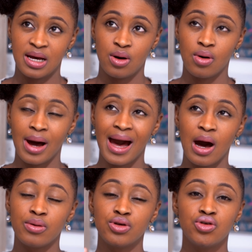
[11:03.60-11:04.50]
out
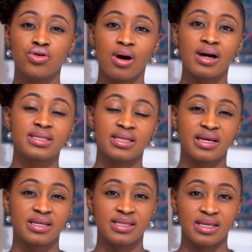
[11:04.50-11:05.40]
how you guys stay
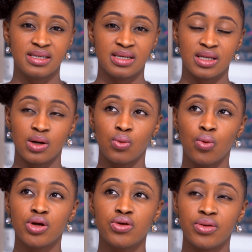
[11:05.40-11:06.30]
consistent and
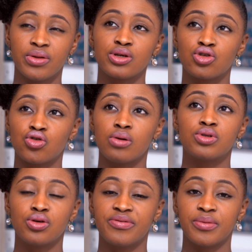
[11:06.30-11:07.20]
what you think
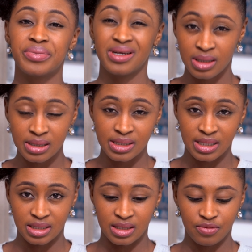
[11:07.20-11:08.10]
stops you from being
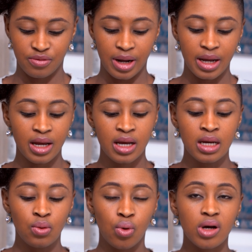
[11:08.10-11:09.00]
consistent, right?
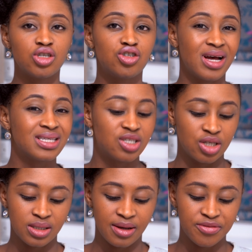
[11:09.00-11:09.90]
What
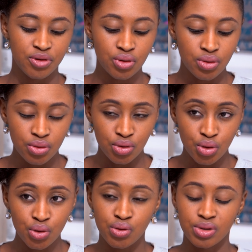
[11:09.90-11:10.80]
strategies have you
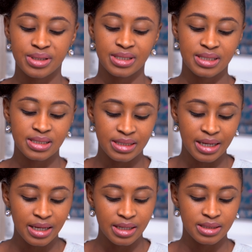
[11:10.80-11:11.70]
used to
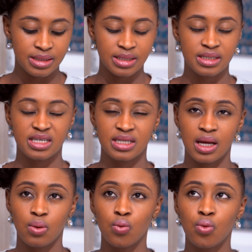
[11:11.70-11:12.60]
stay consistent
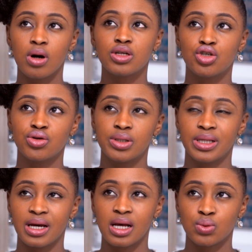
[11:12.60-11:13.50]
and what do you
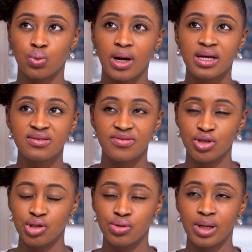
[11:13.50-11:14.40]
think has worked for
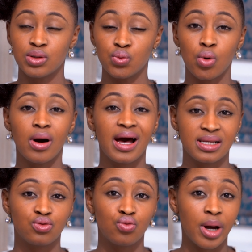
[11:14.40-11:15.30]
you and what
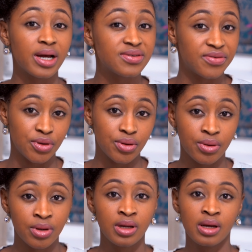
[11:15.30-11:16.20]
hasn't worked for
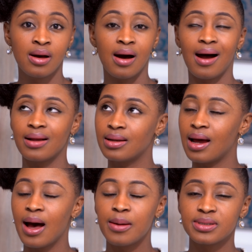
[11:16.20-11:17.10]
you? I'd
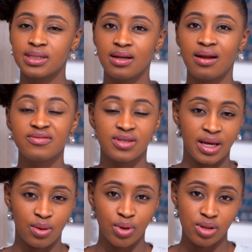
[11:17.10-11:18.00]
absolutely love to
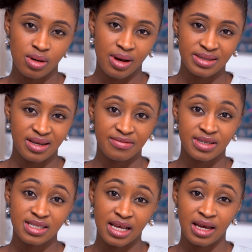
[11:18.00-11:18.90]
hear what you guys have
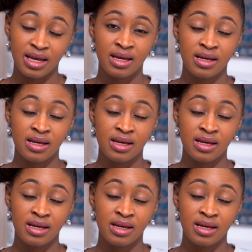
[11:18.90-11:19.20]
to say.